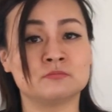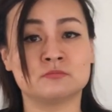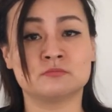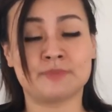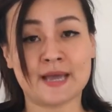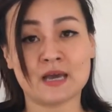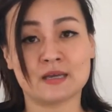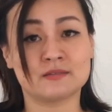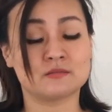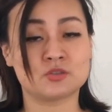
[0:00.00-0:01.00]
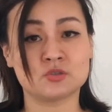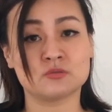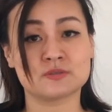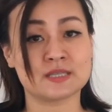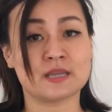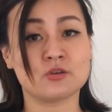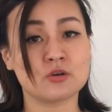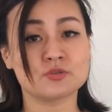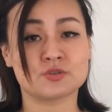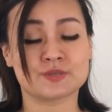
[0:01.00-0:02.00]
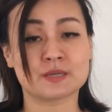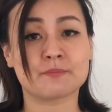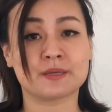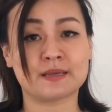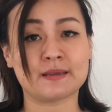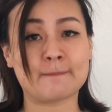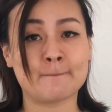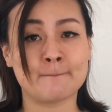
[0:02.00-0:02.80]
bad to say no to somebody,